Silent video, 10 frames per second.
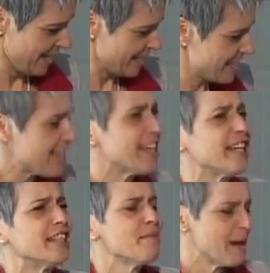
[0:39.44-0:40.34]

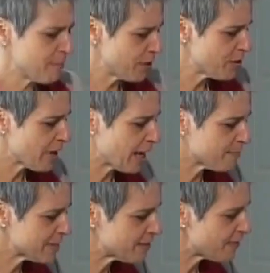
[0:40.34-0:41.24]
Still, a member who
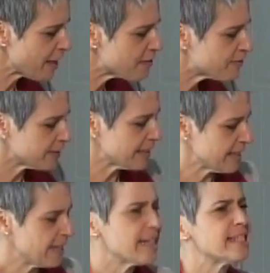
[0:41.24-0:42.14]
comes
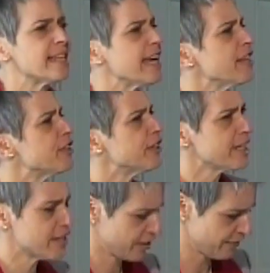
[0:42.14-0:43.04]
faithfully to the
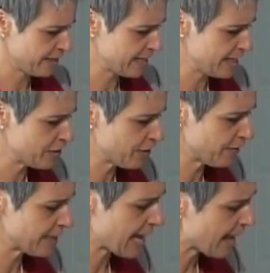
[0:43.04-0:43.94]
8:30 service, this
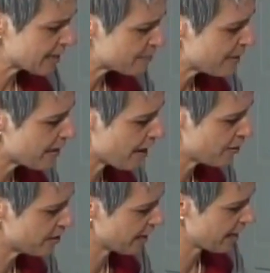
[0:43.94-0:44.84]
service, asked me the
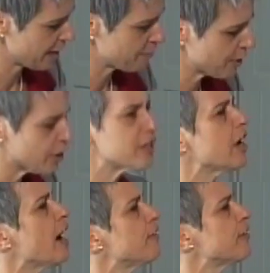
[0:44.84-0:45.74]
other day if we couldn't
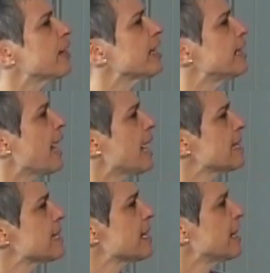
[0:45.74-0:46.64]
offer a
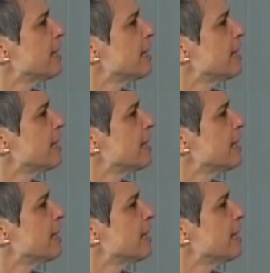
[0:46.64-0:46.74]
class